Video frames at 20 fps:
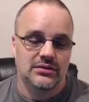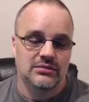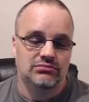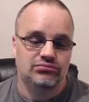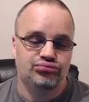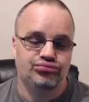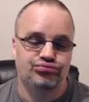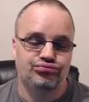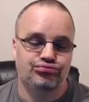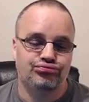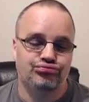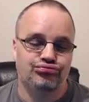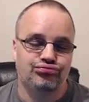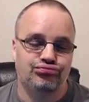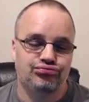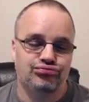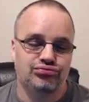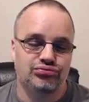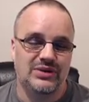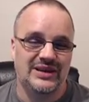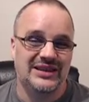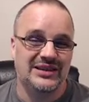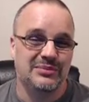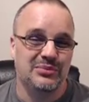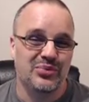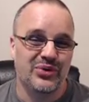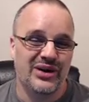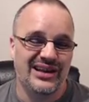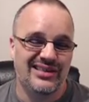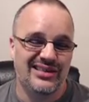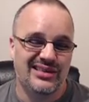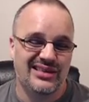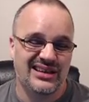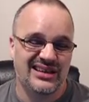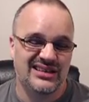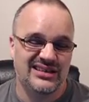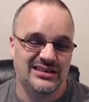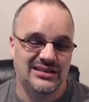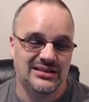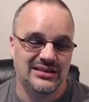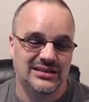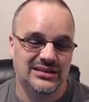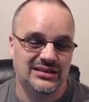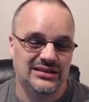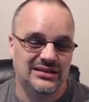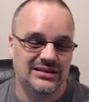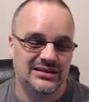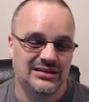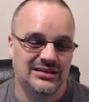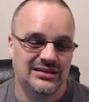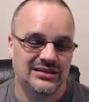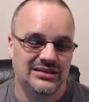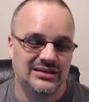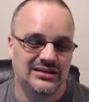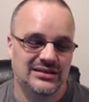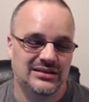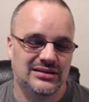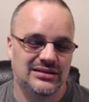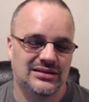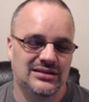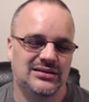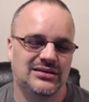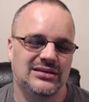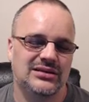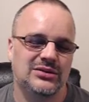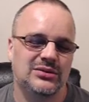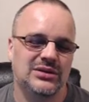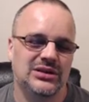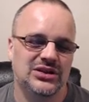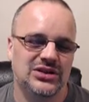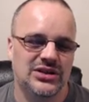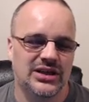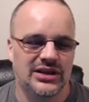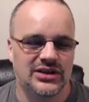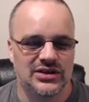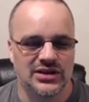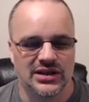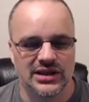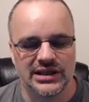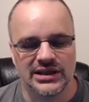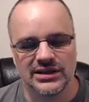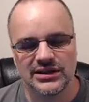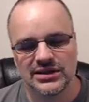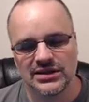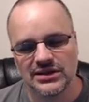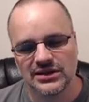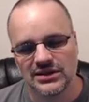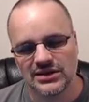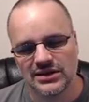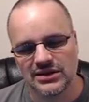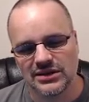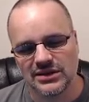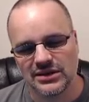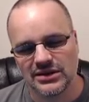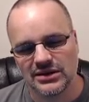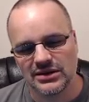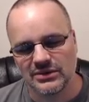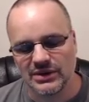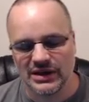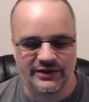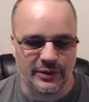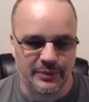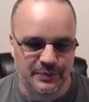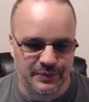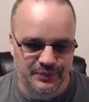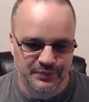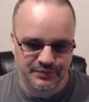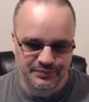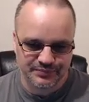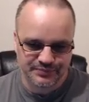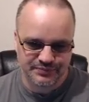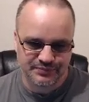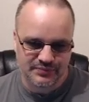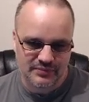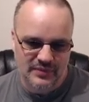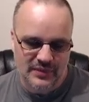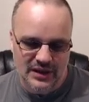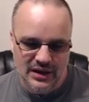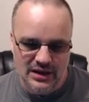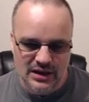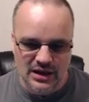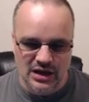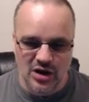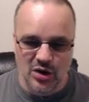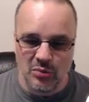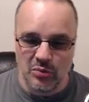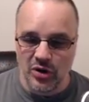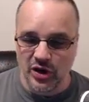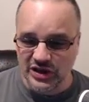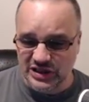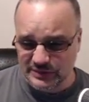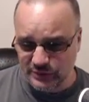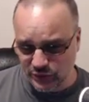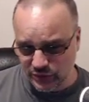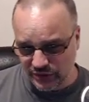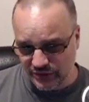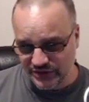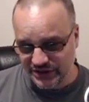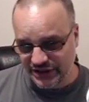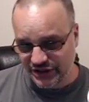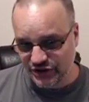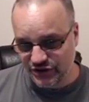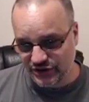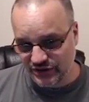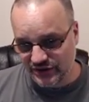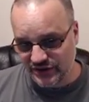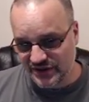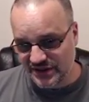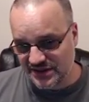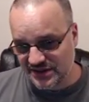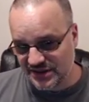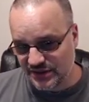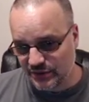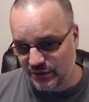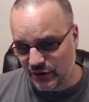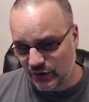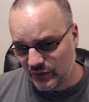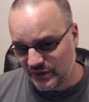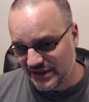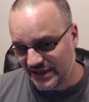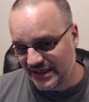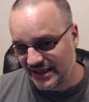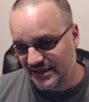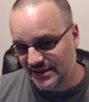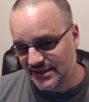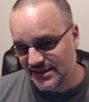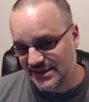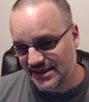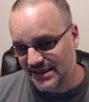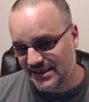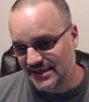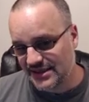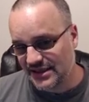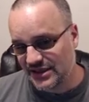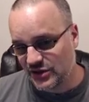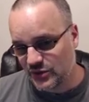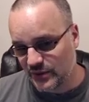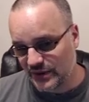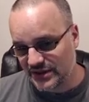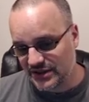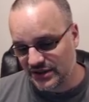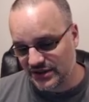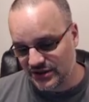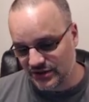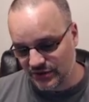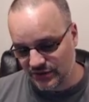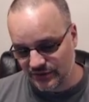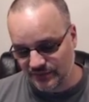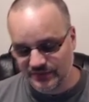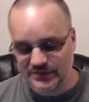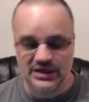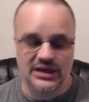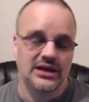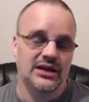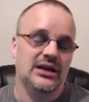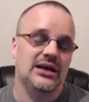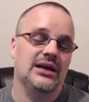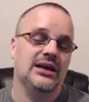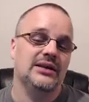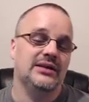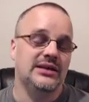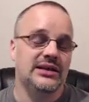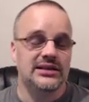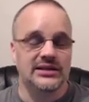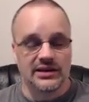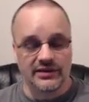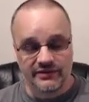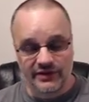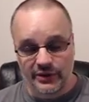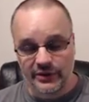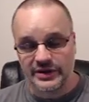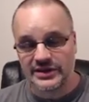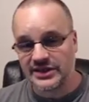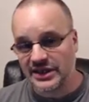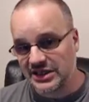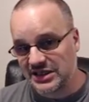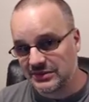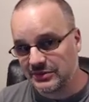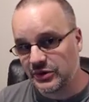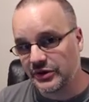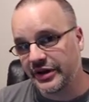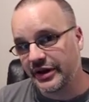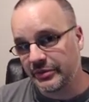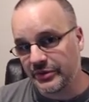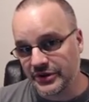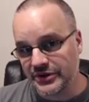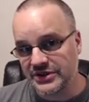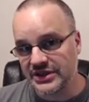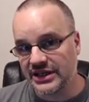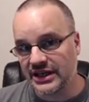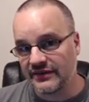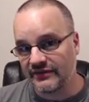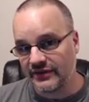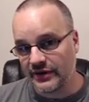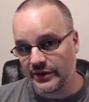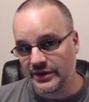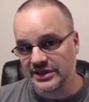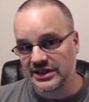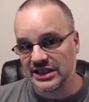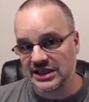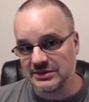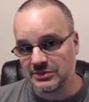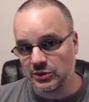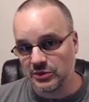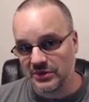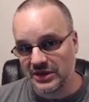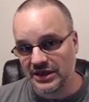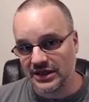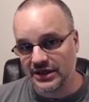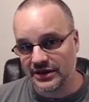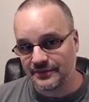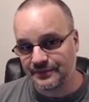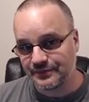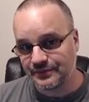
Width and breadth? I don't want to change height. Whatever. Possible rotations, 0, 10, 16, 22. These are very sensible numbers that have very sensible meaning.